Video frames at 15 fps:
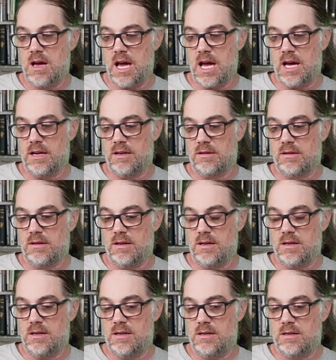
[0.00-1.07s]
and
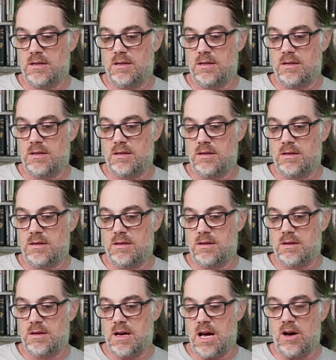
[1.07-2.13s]

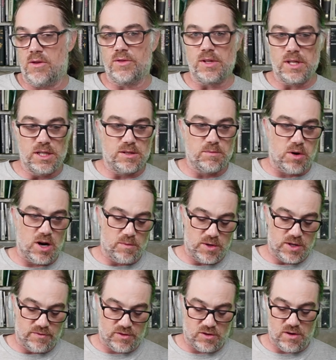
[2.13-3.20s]
how the
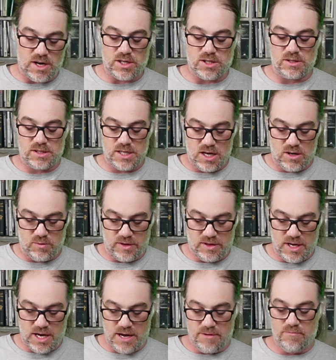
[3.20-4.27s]
Department of Corrections dealt
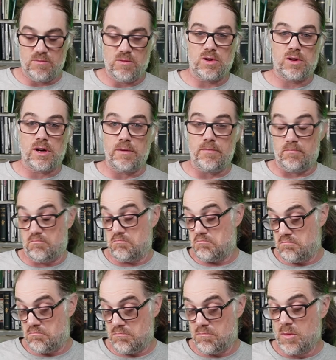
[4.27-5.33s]
with that. Okay?
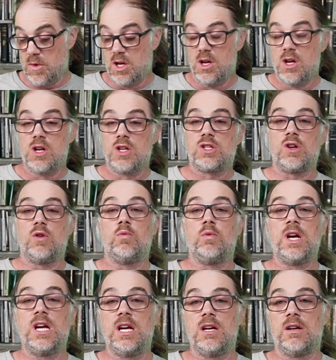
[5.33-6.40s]
So
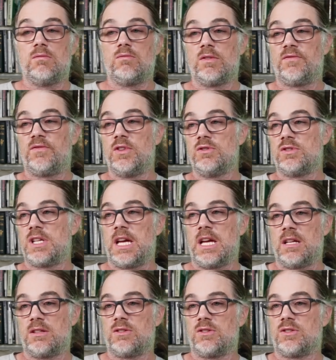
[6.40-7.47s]
we refused to
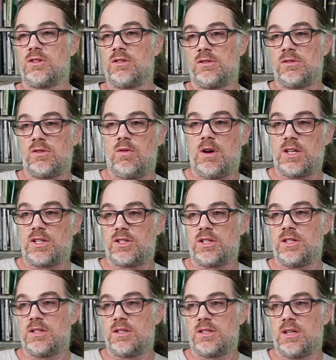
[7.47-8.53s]
answer certain
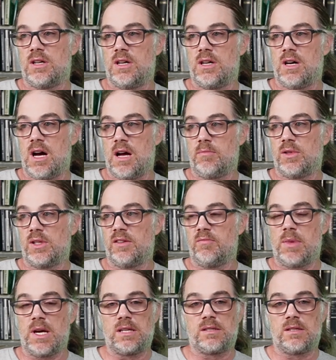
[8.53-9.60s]
questions, I
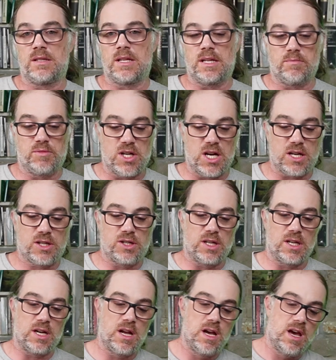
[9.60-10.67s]
believe, based on that
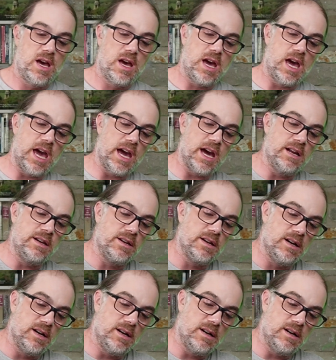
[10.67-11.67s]
objection, and